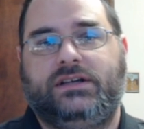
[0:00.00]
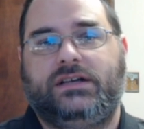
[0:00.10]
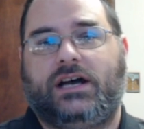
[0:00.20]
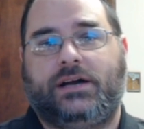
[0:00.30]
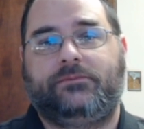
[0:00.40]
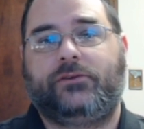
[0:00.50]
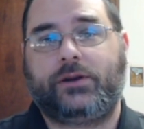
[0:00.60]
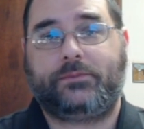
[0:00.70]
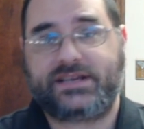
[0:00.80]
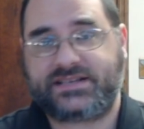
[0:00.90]
um, for your
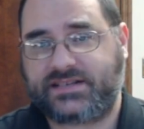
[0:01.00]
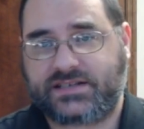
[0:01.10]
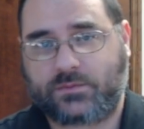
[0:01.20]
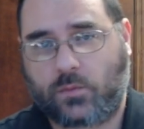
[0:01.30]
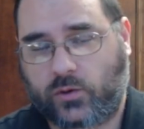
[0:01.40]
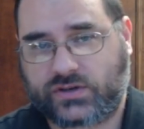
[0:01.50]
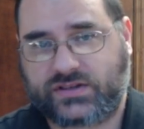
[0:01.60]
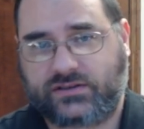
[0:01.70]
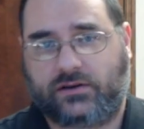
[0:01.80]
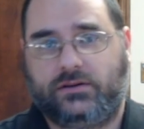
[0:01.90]
business more
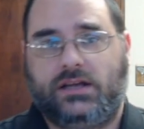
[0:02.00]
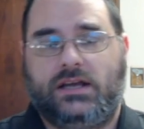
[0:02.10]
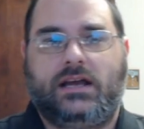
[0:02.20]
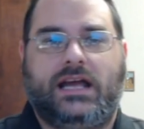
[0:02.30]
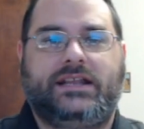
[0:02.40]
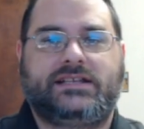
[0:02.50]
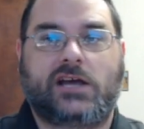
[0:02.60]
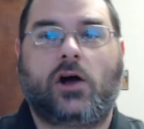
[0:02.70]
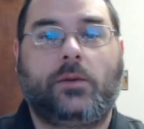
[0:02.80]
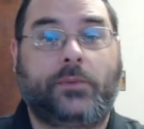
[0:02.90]
so. And it's
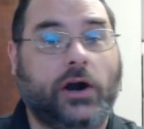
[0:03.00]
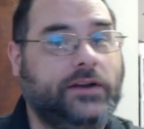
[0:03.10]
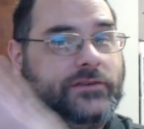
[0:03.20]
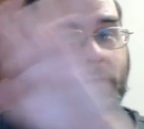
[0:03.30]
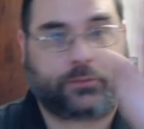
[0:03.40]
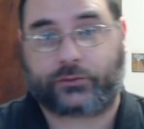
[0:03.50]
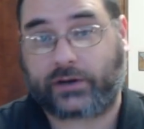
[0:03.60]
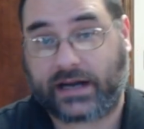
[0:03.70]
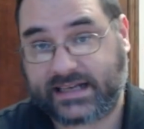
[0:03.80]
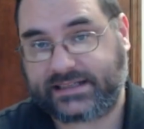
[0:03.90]
all part of your
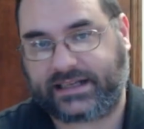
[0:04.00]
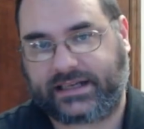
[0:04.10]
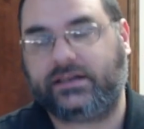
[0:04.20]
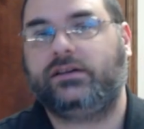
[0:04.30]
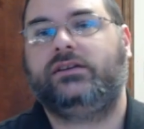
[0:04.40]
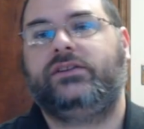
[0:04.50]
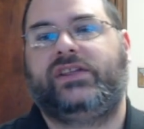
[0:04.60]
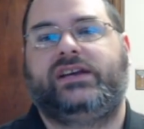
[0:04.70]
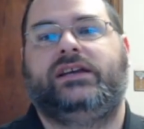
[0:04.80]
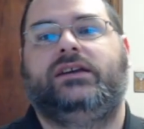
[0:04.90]
branding
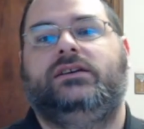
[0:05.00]
thing.